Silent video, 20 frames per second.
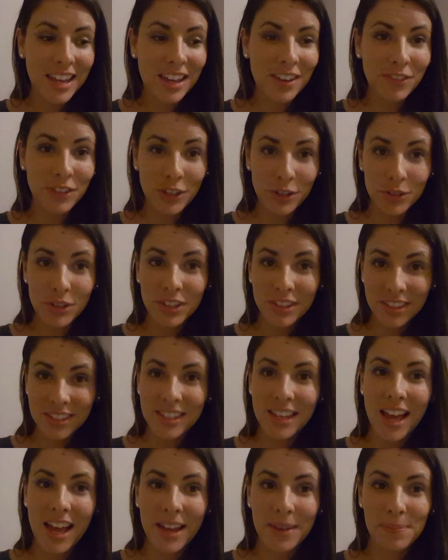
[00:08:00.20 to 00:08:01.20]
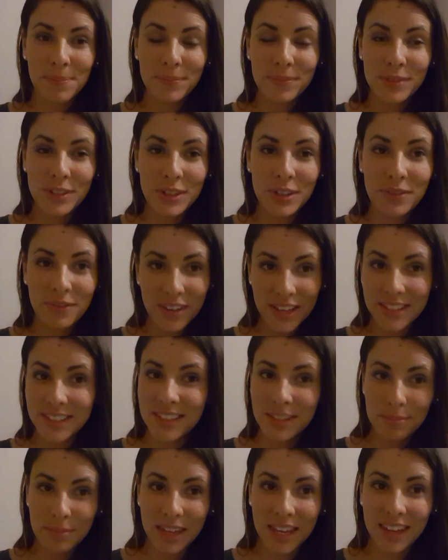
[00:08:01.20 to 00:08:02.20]
if you took the time to
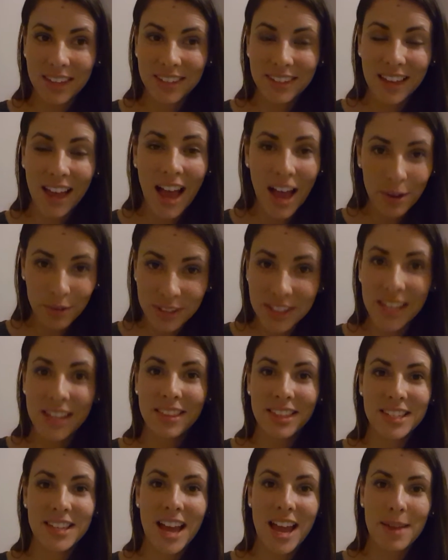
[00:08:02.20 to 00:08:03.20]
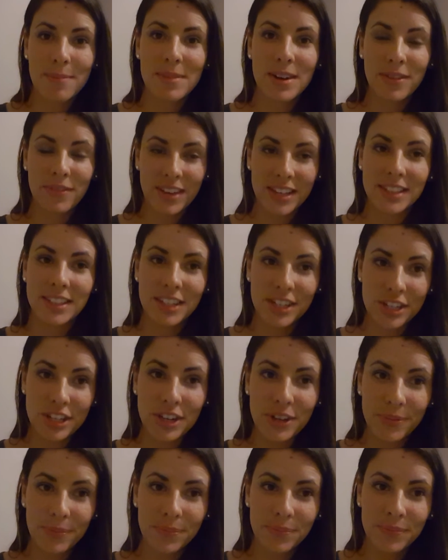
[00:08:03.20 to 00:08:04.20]
invest in me, I will take the time and invest in
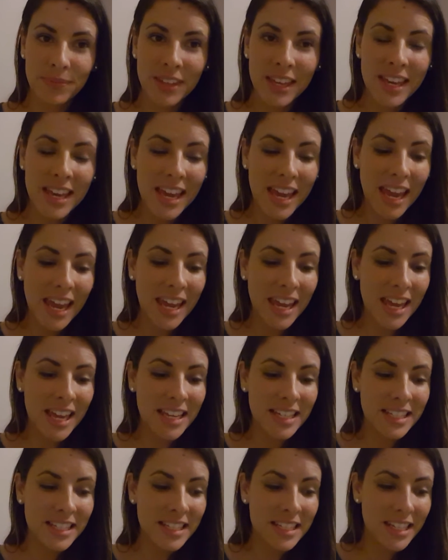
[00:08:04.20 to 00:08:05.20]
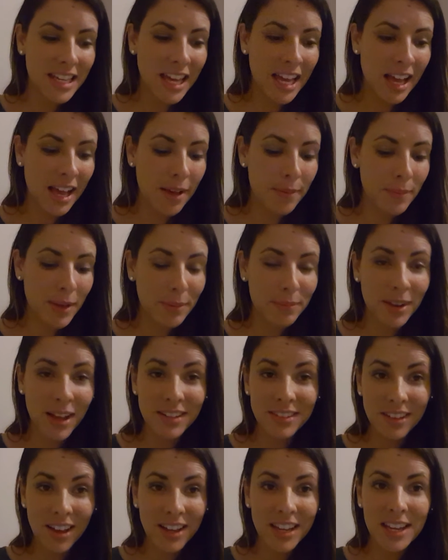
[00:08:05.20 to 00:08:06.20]
you. And I'm
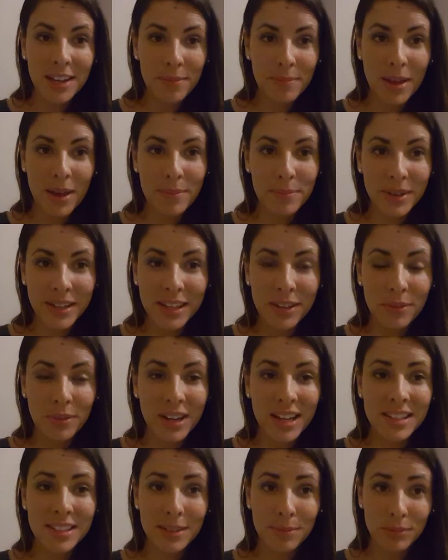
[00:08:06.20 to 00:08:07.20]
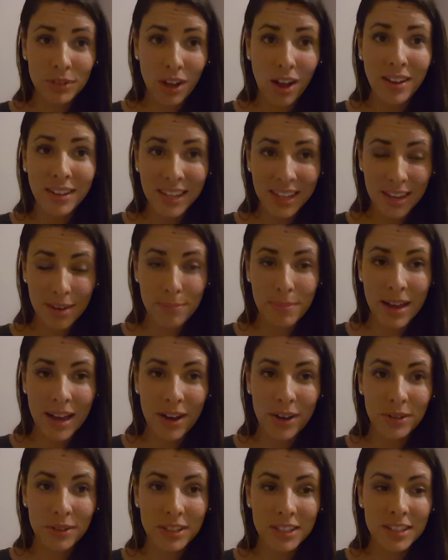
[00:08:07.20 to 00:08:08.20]
not talking about money-wise. I'm talking
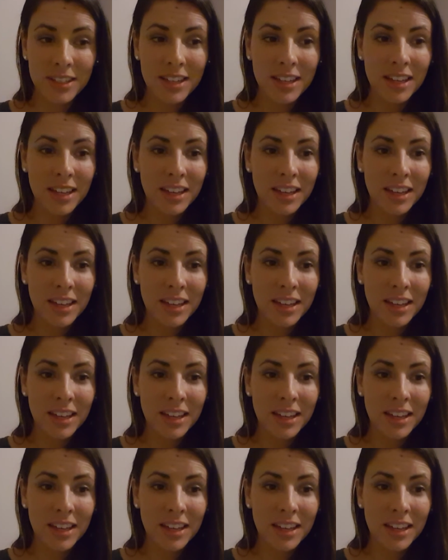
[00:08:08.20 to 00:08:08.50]
about